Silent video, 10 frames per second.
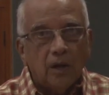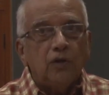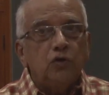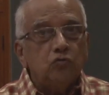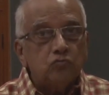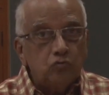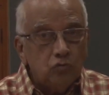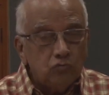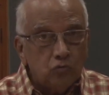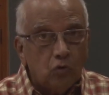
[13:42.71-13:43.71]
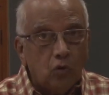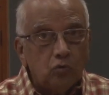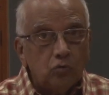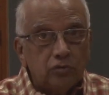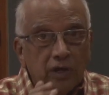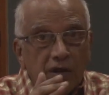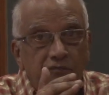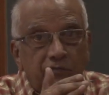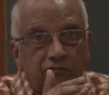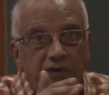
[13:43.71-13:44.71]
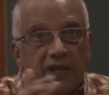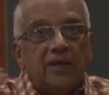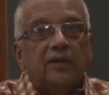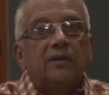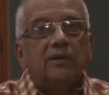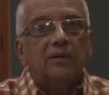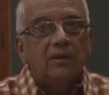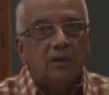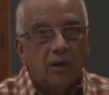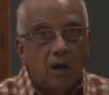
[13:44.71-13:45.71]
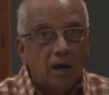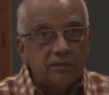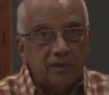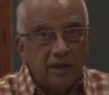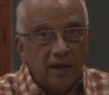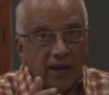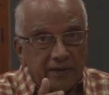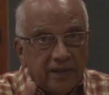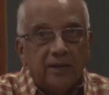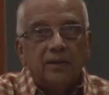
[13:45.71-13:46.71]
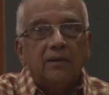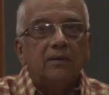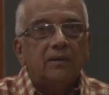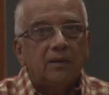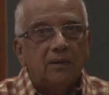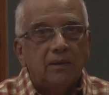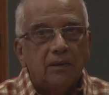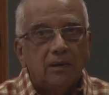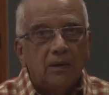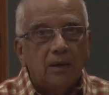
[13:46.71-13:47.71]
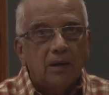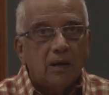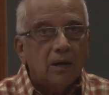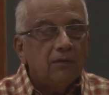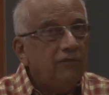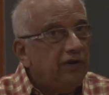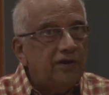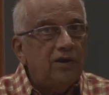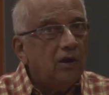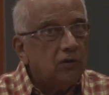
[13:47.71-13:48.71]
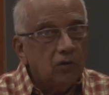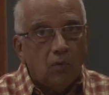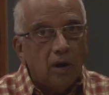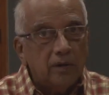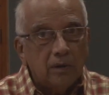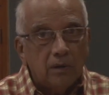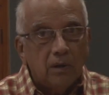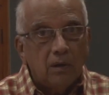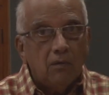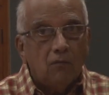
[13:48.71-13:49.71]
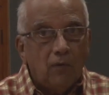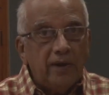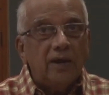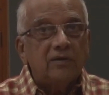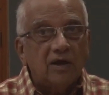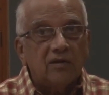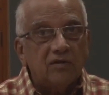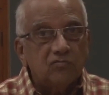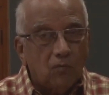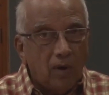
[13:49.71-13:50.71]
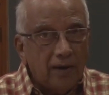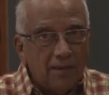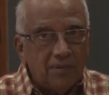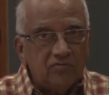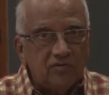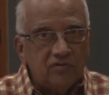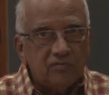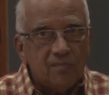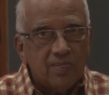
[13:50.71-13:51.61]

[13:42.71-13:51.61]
You used to go to 3:15 or 3:18. We did not know what. Why exactly? So what happens is,